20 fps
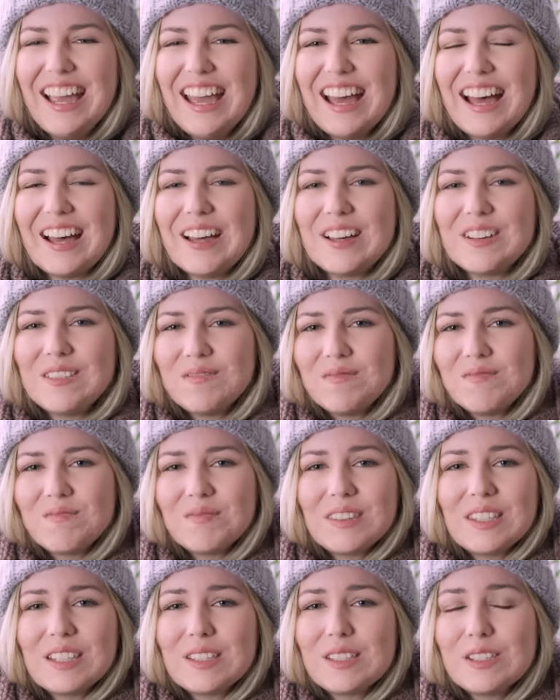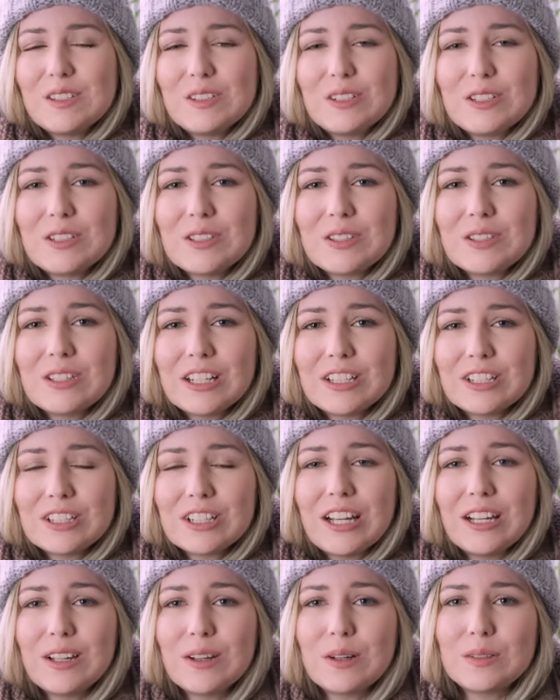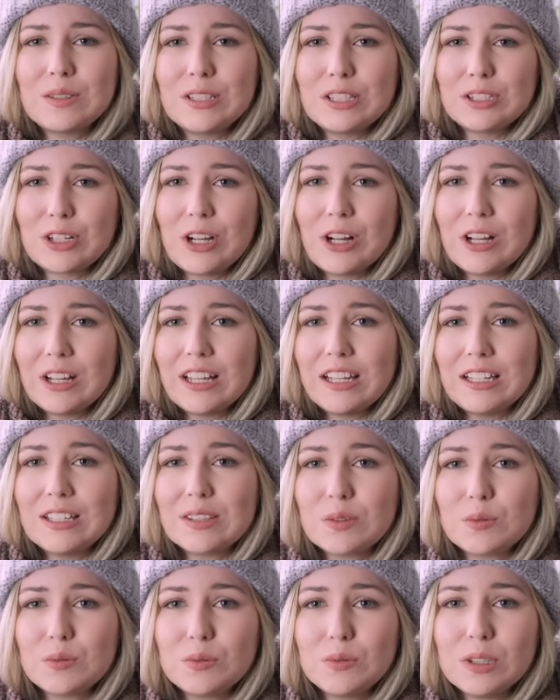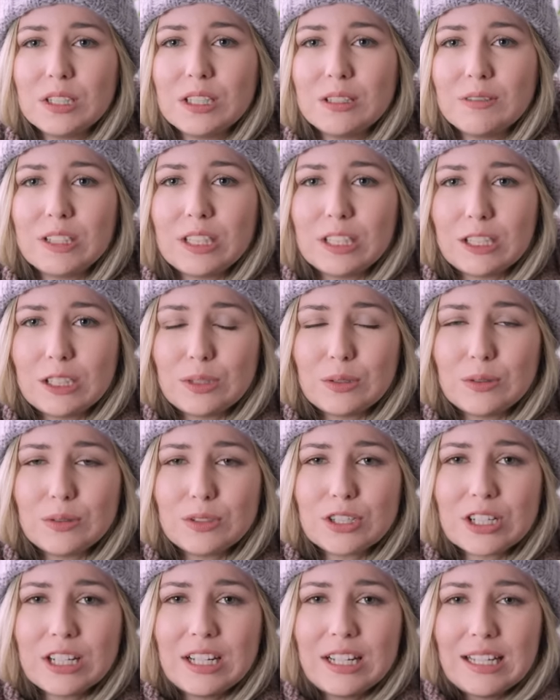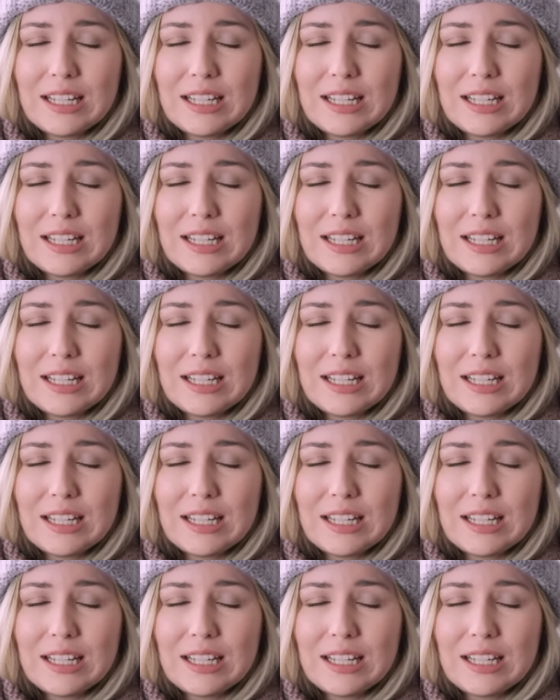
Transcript: um, this is just such a cozy shawl, and it's really, really huge.